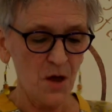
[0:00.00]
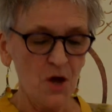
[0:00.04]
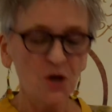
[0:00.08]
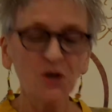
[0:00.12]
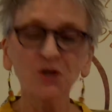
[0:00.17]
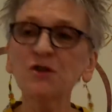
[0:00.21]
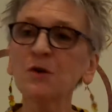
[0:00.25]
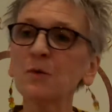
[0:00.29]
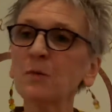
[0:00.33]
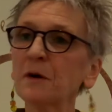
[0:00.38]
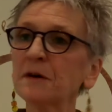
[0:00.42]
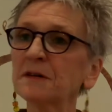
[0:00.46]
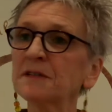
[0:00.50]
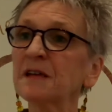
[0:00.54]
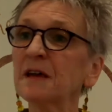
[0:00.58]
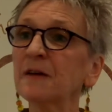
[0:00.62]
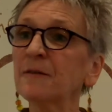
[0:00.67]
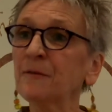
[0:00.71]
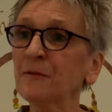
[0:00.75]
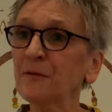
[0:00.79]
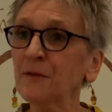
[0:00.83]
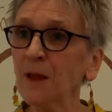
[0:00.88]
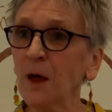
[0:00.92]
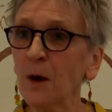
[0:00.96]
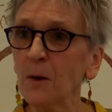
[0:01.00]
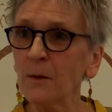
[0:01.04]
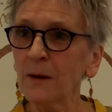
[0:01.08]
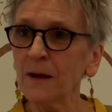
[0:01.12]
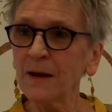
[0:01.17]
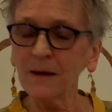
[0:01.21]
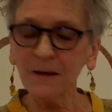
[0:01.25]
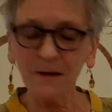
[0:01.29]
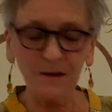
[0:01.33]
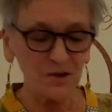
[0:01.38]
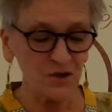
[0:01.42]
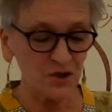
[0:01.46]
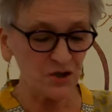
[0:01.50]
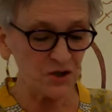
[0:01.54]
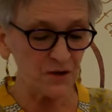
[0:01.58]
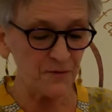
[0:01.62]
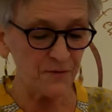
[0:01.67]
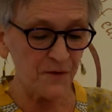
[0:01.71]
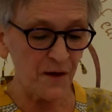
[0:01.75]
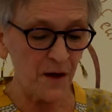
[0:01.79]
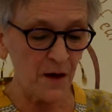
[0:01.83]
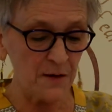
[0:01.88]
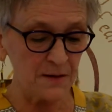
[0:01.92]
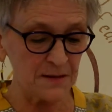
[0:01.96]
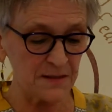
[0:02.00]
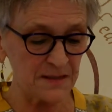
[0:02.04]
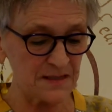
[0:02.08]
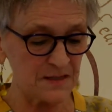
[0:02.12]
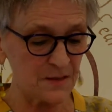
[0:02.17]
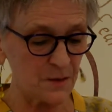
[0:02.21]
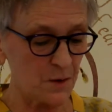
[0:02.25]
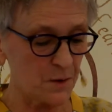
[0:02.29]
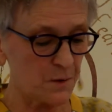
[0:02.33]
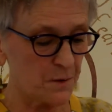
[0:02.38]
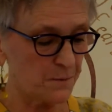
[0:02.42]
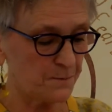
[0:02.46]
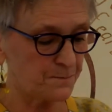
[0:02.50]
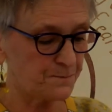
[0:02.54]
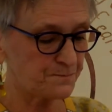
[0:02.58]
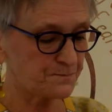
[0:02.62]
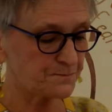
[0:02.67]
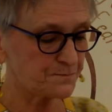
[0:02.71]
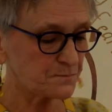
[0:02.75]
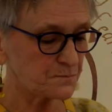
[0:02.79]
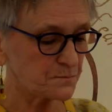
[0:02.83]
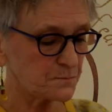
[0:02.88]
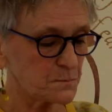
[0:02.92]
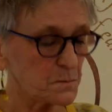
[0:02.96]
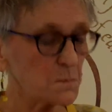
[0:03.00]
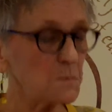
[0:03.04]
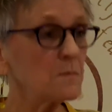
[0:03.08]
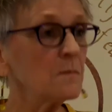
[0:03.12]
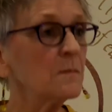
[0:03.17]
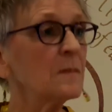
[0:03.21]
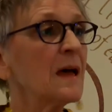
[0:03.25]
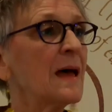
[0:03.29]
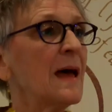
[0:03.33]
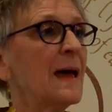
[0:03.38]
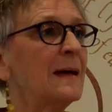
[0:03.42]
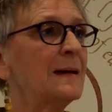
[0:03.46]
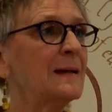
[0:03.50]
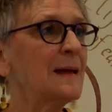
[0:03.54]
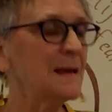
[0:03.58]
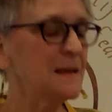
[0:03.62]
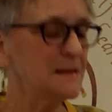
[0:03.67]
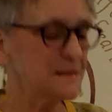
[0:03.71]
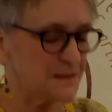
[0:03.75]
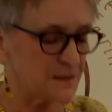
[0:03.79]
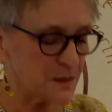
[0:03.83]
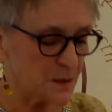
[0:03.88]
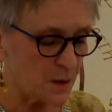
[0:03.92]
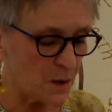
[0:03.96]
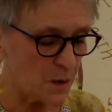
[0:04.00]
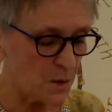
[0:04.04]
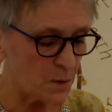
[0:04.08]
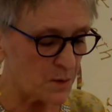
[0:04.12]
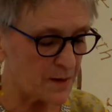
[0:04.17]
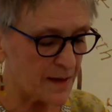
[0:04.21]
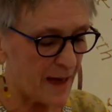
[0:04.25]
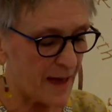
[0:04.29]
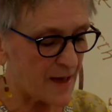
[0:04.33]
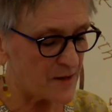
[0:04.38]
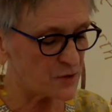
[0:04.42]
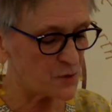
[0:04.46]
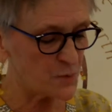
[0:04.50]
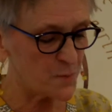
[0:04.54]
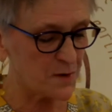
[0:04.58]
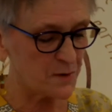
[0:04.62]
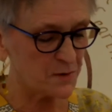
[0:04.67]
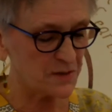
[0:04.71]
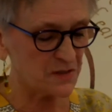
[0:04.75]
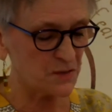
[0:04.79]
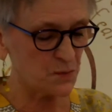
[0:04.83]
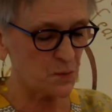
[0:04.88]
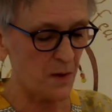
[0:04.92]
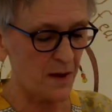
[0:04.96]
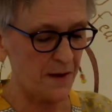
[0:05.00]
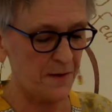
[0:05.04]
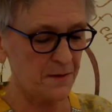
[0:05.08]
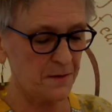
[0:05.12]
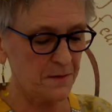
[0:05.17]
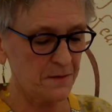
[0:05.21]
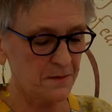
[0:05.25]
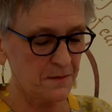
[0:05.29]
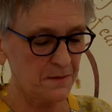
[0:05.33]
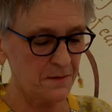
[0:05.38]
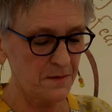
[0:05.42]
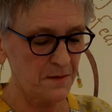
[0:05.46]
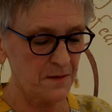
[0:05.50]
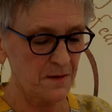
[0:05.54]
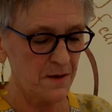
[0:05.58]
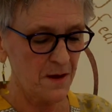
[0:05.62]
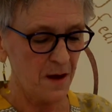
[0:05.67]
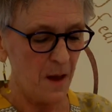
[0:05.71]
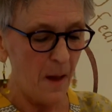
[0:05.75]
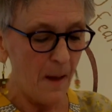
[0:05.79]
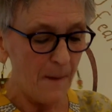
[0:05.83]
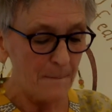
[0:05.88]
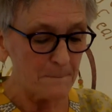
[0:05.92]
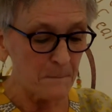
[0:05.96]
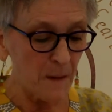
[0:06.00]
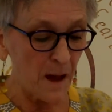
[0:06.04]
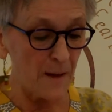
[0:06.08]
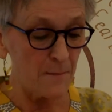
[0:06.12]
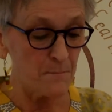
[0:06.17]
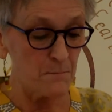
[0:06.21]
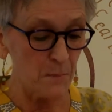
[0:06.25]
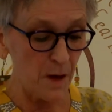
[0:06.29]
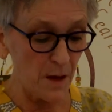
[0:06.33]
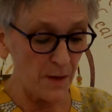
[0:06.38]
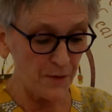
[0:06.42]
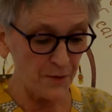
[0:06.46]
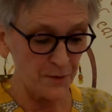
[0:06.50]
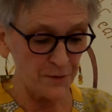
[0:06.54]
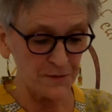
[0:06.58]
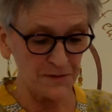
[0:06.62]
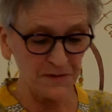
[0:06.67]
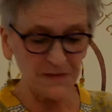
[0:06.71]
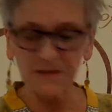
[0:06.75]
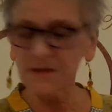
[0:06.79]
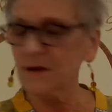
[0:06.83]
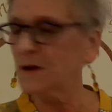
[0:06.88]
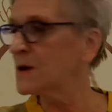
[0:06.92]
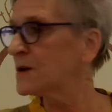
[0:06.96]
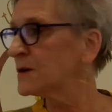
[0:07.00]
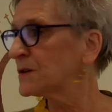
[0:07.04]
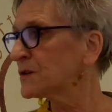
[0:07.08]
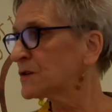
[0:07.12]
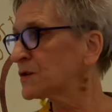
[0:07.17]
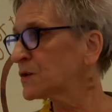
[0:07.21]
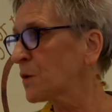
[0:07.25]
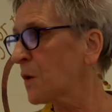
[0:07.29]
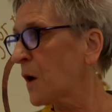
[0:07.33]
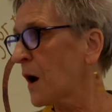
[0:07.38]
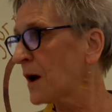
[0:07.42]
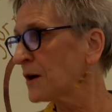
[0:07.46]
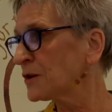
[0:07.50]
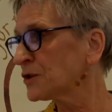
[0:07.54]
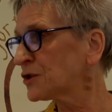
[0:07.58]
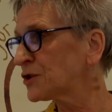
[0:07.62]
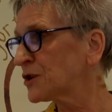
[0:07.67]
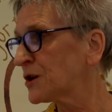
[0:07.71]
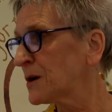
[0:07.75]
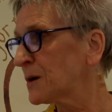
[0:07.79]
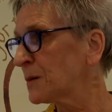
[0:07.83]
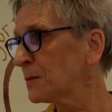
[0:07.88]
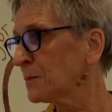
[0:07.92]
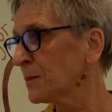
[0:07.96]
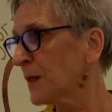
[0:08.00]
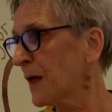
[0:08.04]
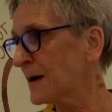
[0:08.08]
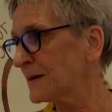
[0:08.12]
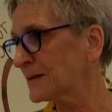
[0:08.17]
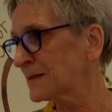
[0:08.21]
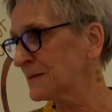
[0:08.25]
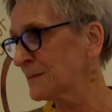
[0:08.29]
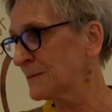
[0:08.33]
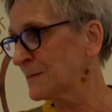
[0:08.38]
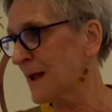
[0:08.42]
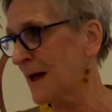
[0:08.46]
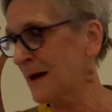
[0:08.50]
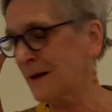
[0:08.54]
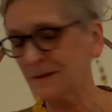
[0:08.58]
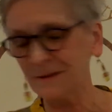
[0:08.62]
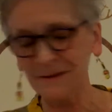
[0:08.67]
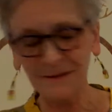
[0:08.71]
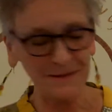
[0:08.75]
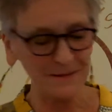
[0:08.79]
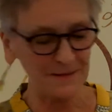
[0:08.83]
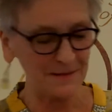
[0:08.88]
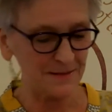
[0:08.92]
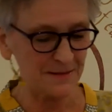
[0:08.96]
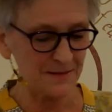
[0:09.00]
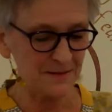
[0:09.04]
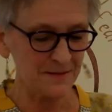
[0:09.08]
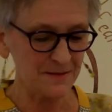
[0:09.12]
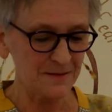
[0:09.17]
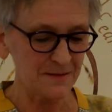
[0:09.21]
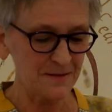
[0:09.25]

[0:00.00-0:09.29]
She wears a flowing chiffon skirt, an indigo cashmere sweater, my mother's squash blossom necklace,